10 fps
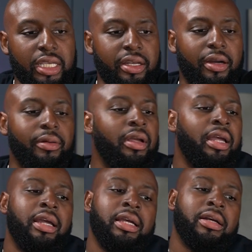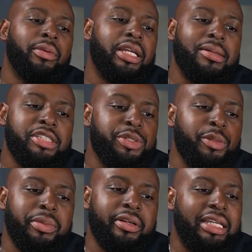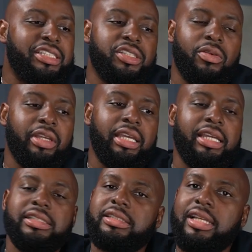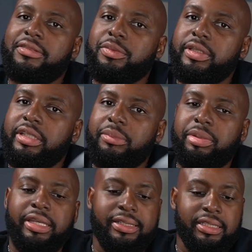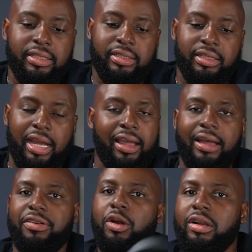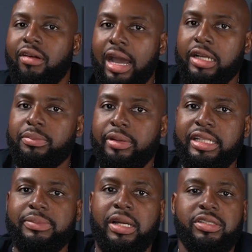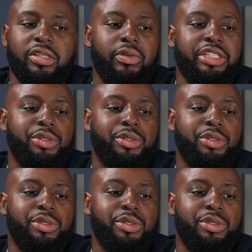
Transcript: you know, when it comes to durability, Sony has never really been, you know, I've heard a lot of complaints about Sony's